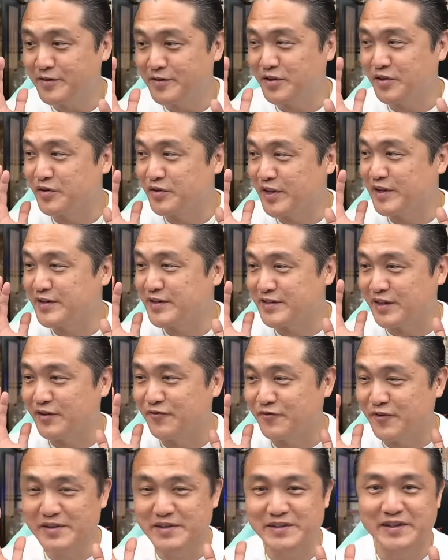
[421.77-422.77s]
So this is the
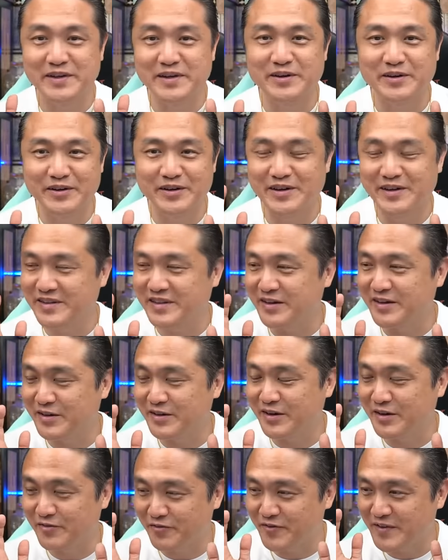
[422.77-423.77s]
first tale,
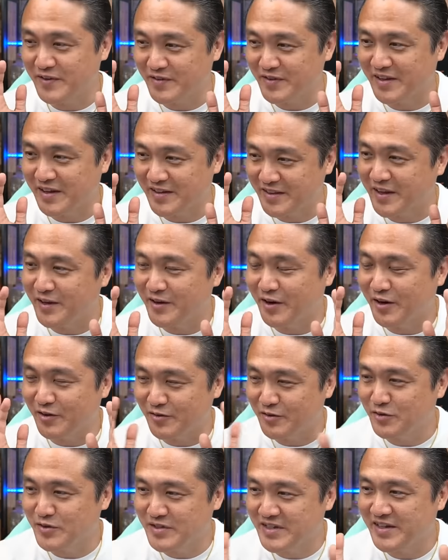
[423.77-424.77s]
the tale
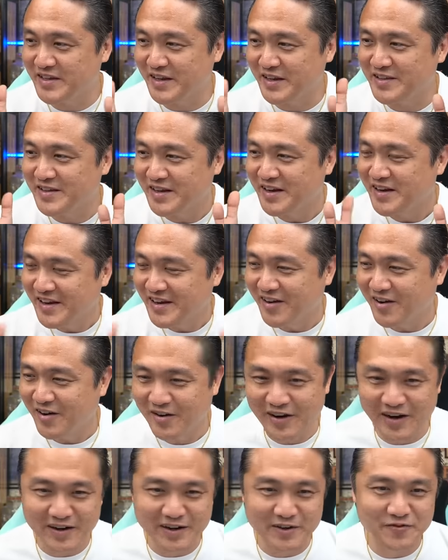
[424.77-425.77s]
of two cities.
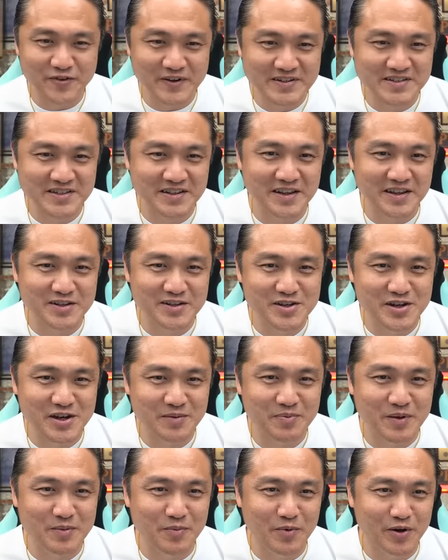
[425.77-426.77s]
All right, the first city is
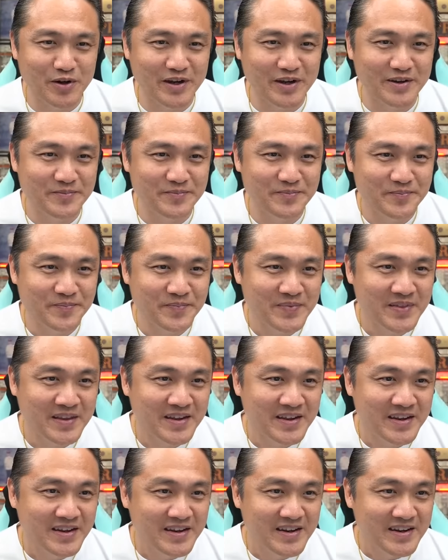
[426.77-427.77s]
JP Morgan.
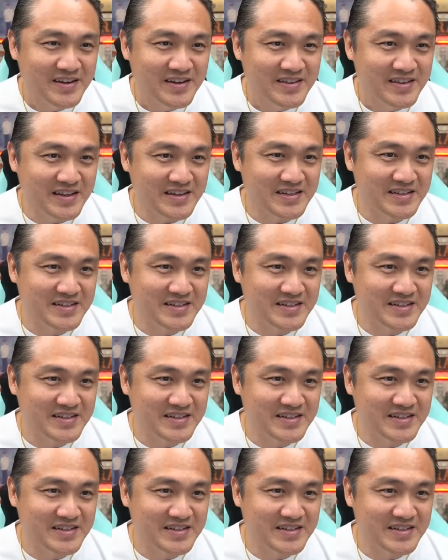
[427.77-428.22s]
The